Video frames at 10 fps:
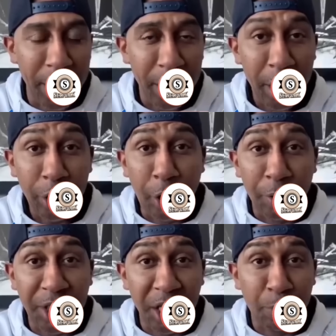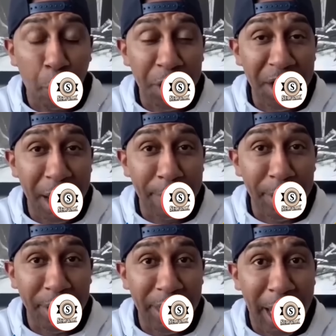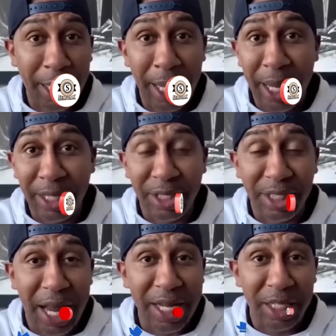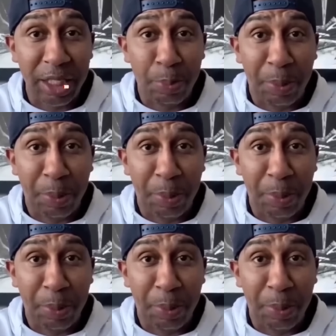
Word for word: Remember when Stephen A. Smith used to go on E S P N First Take?